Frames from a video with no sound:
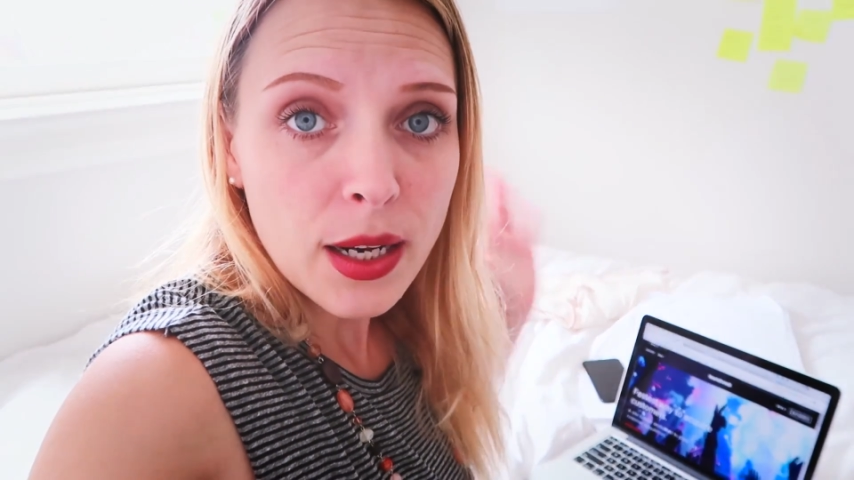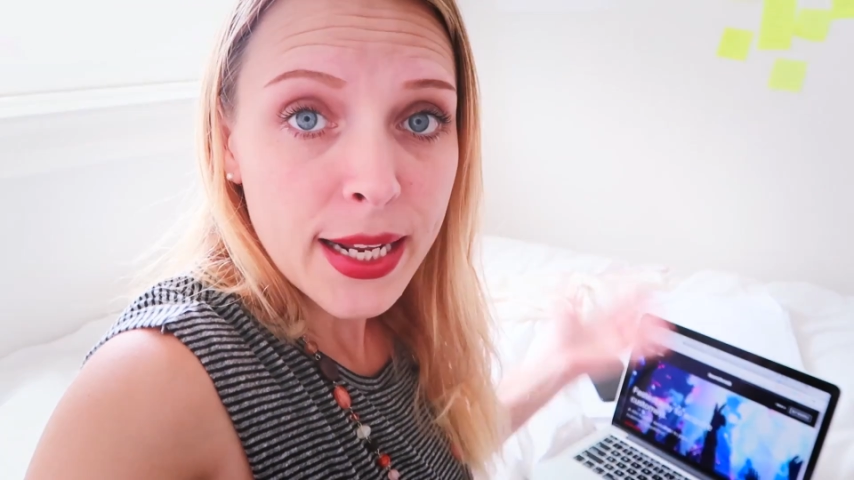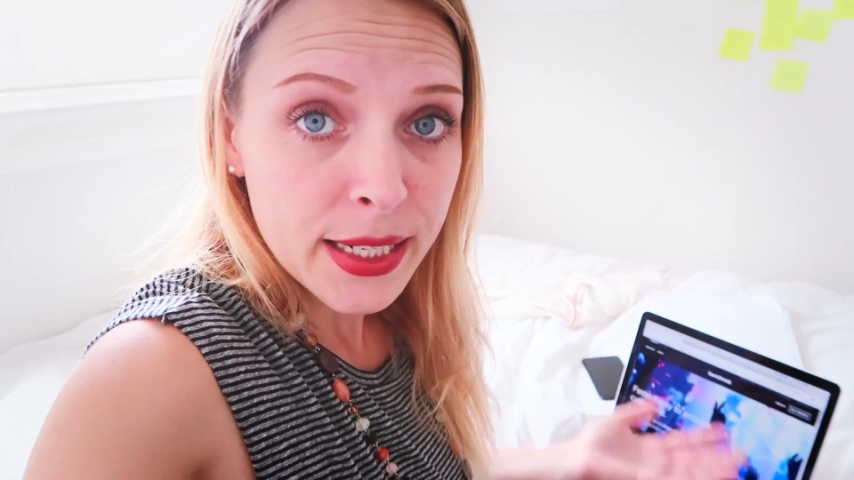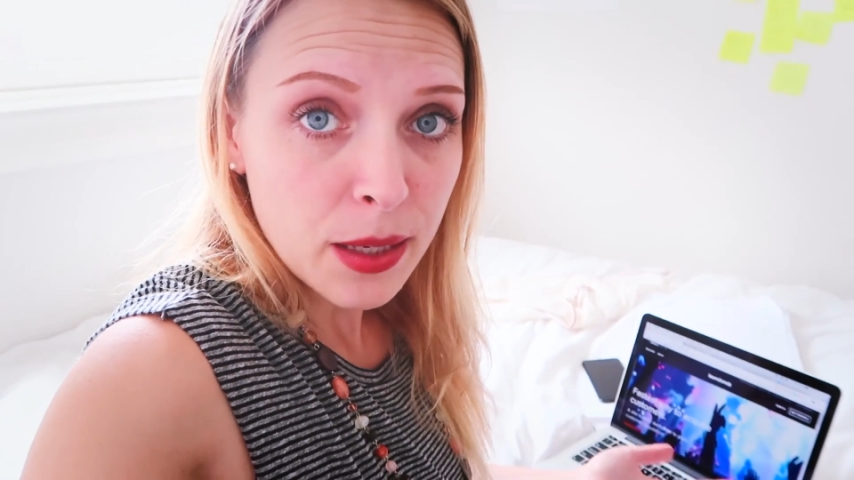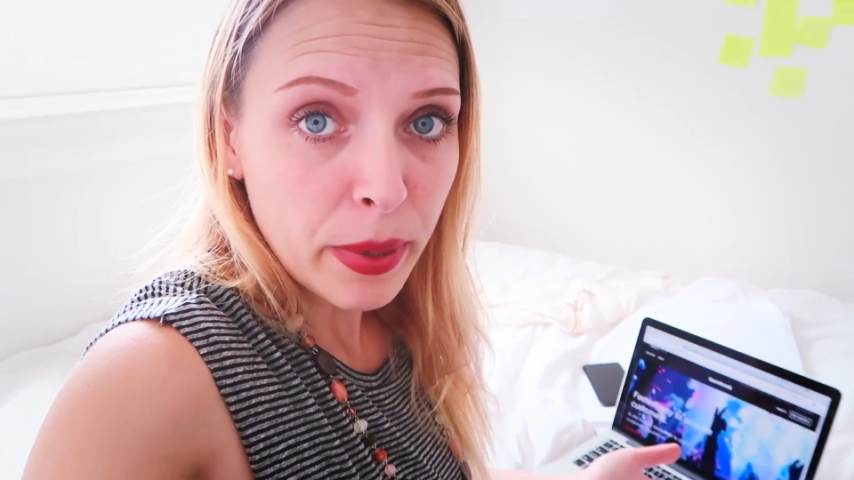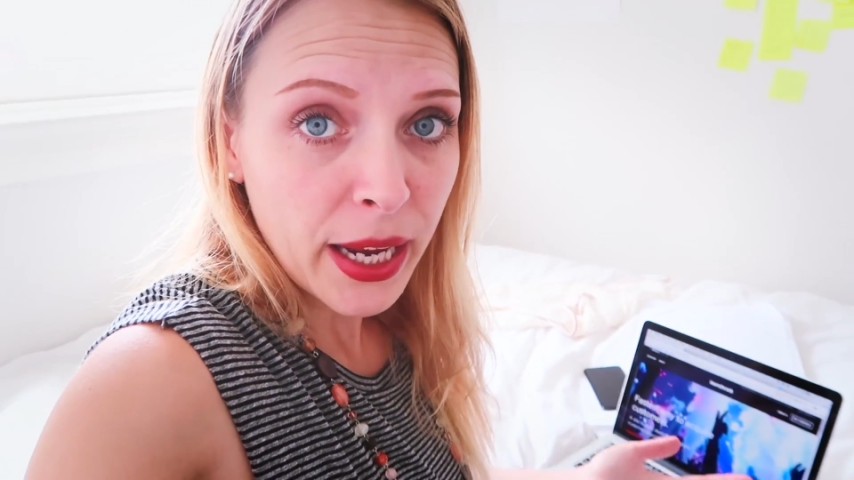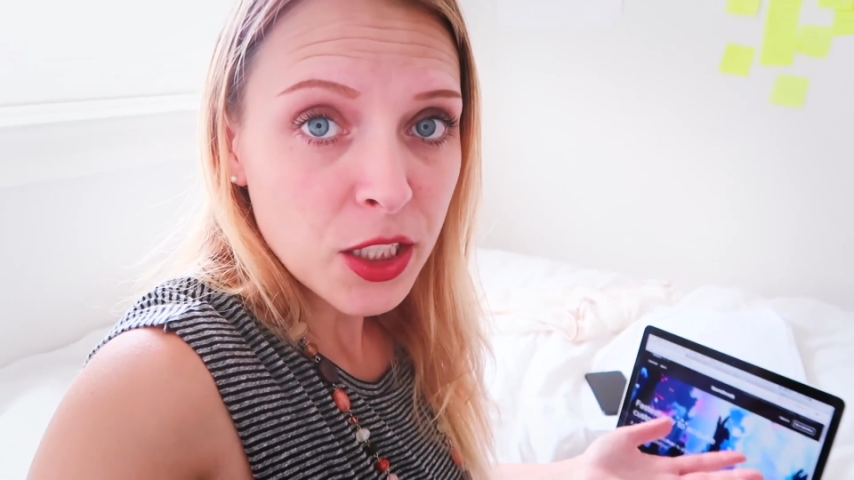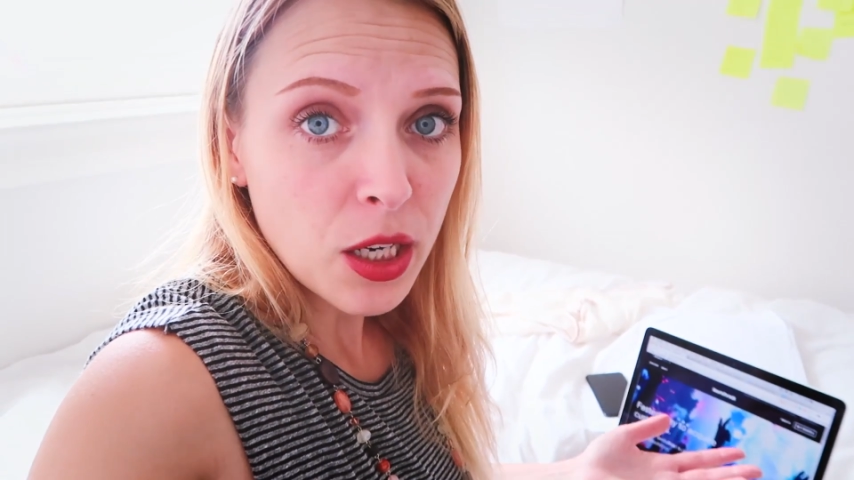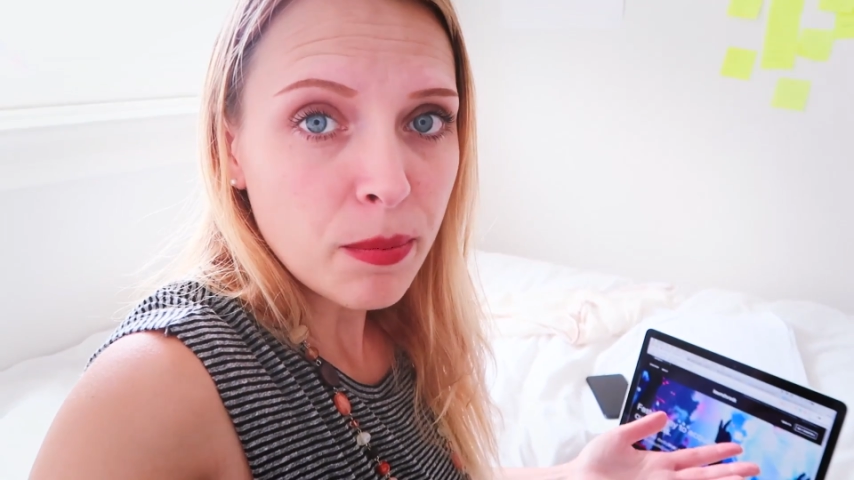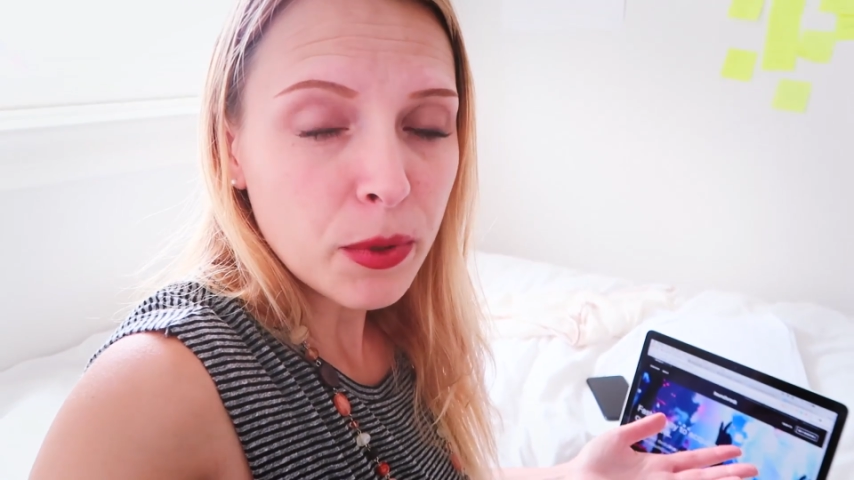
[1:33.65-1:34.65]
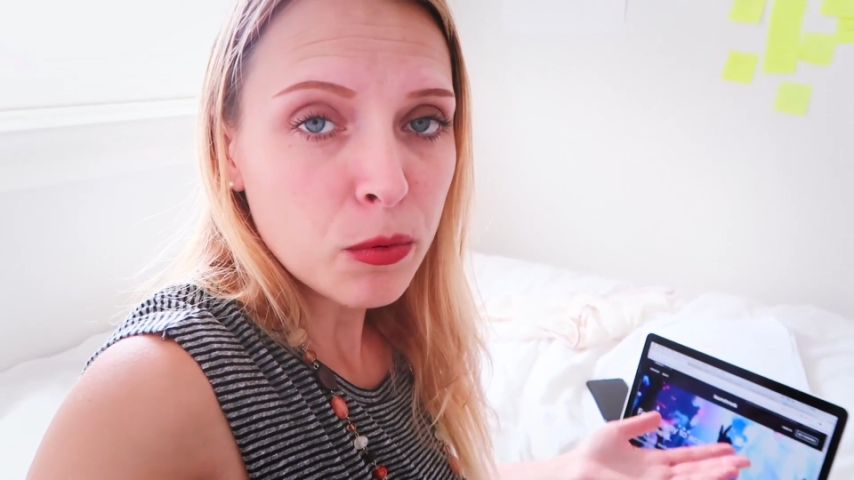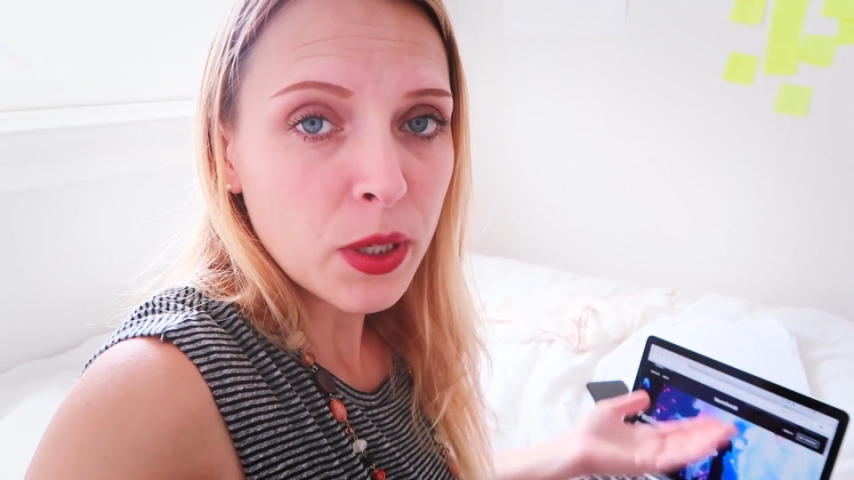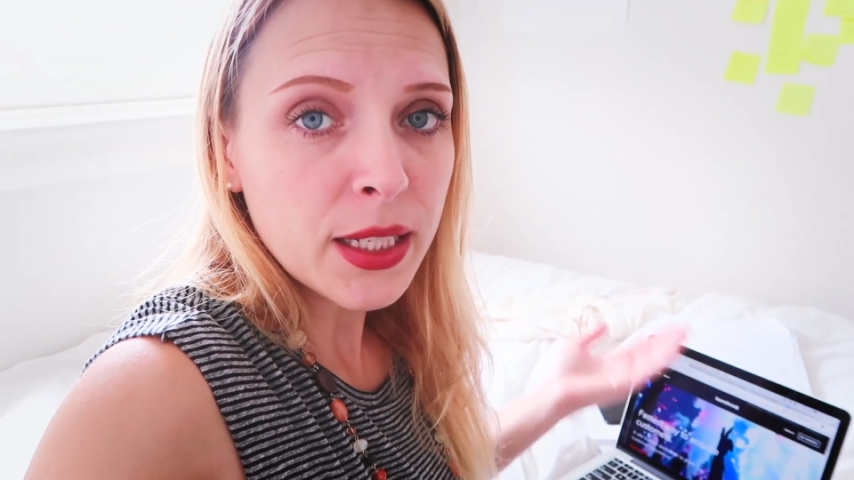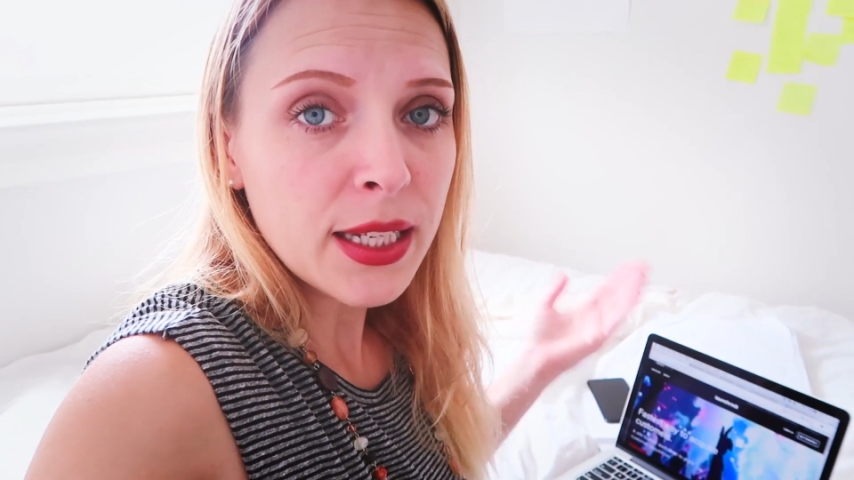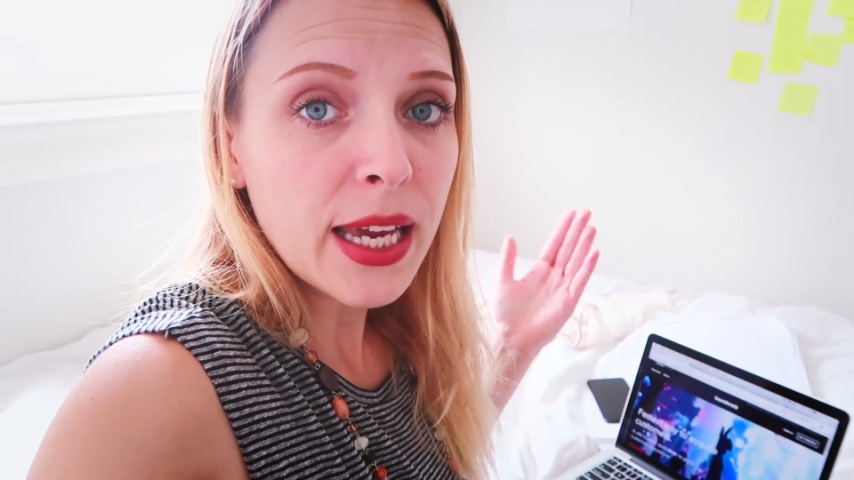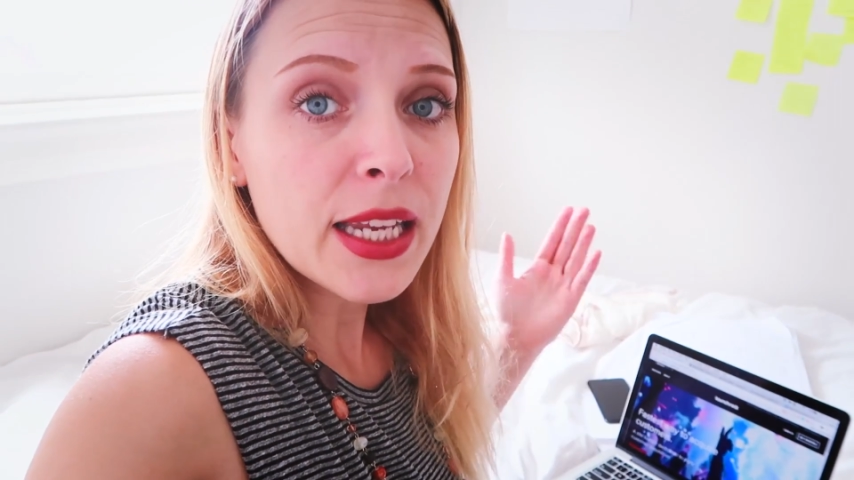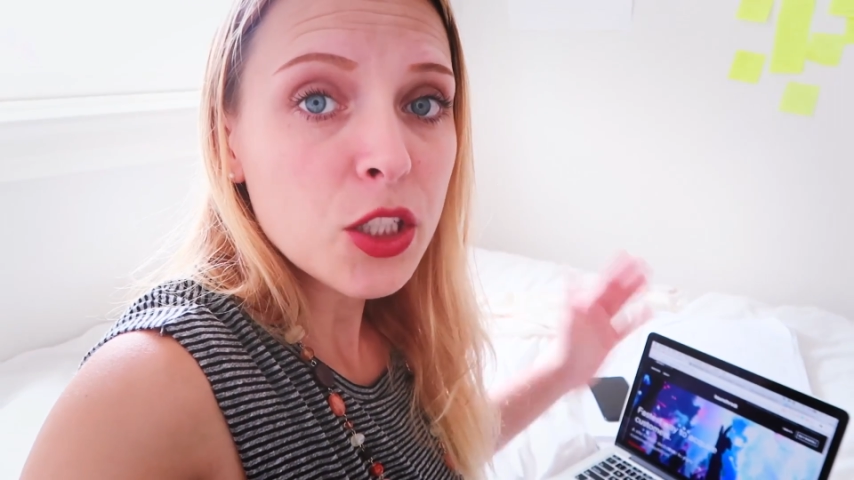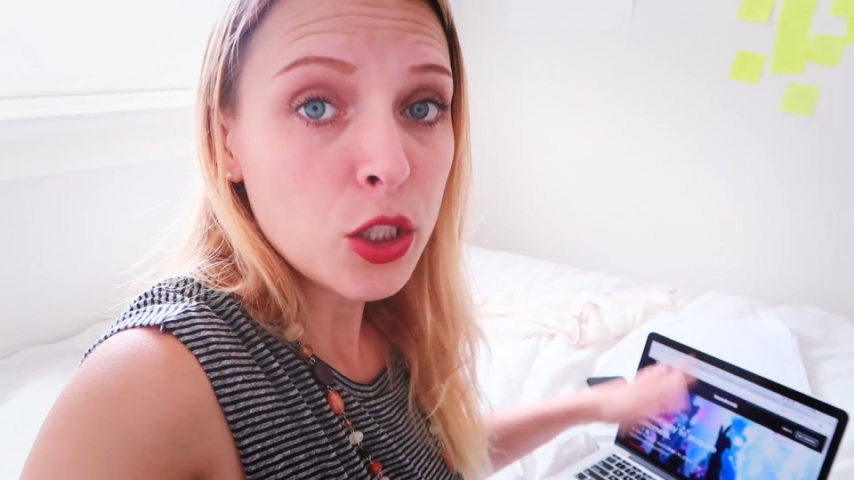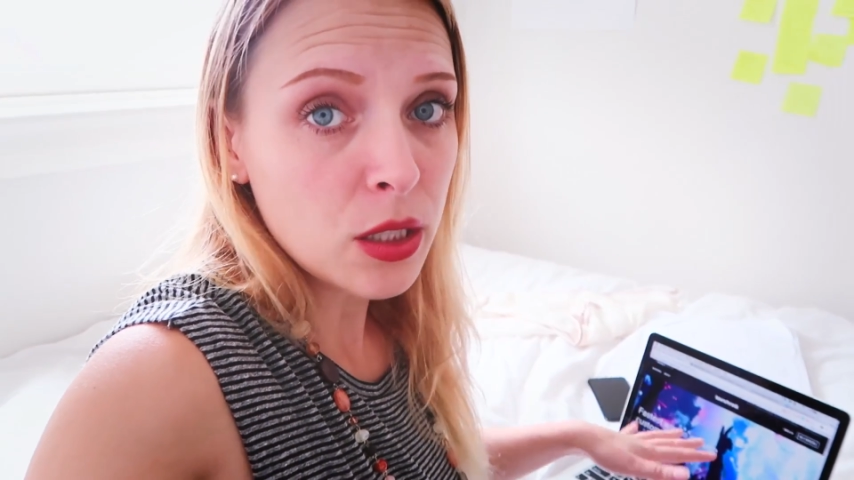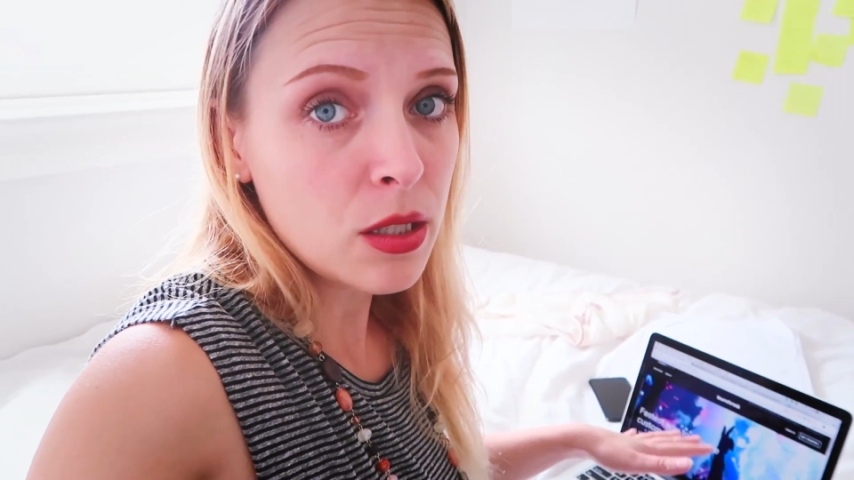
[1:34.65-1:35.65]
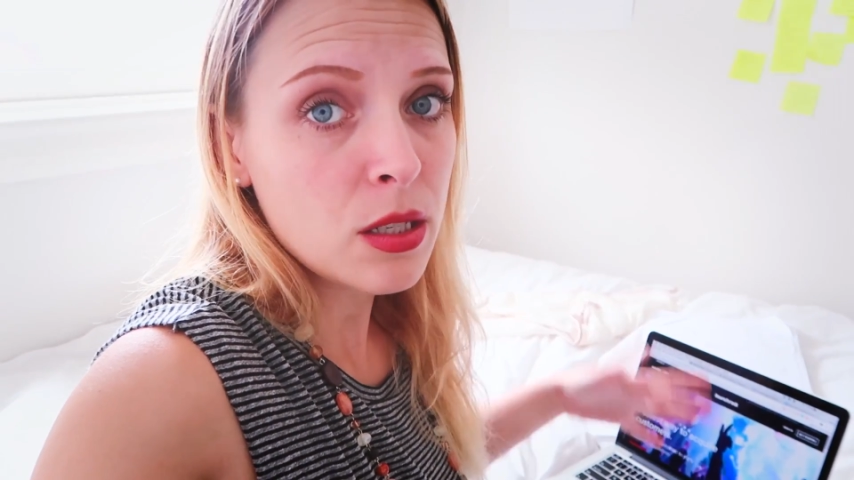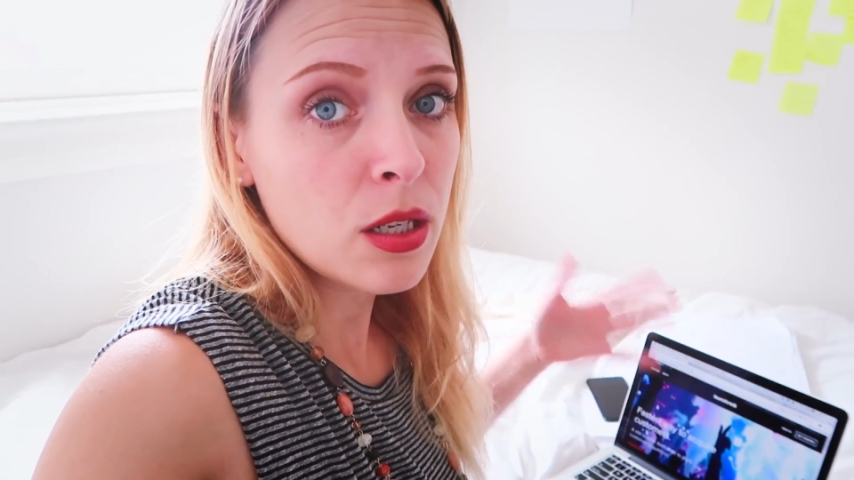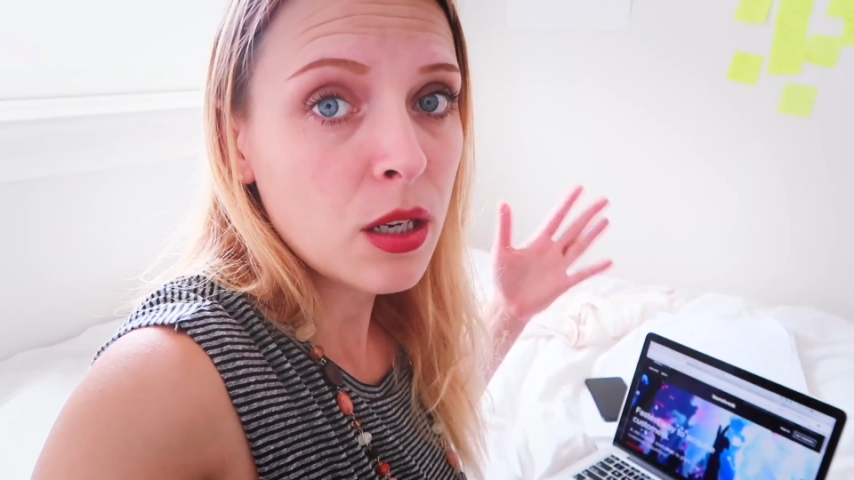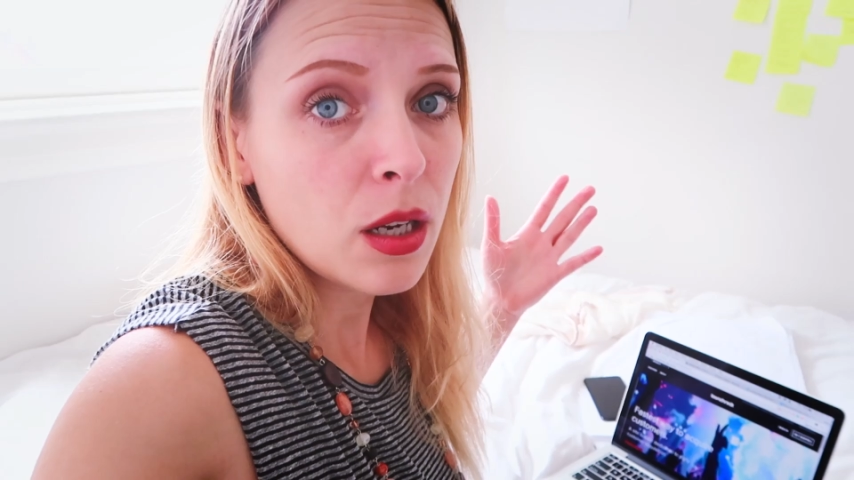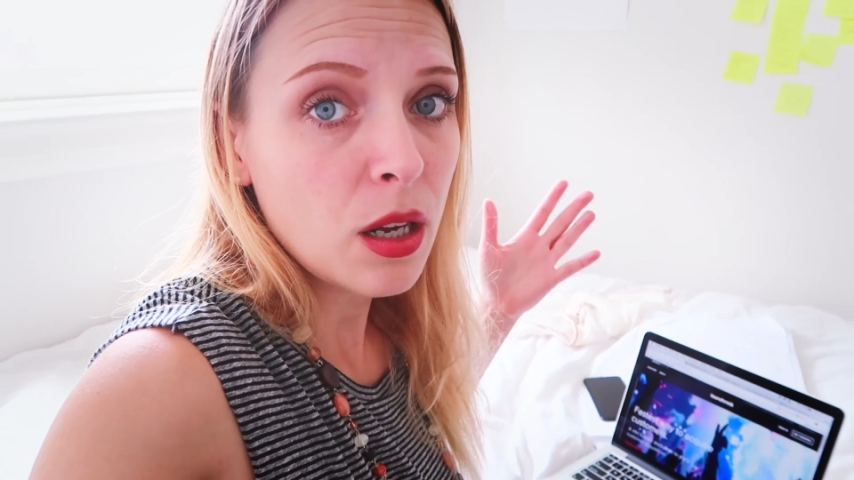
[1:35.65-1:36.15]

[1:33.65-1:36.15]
landing page up and running in just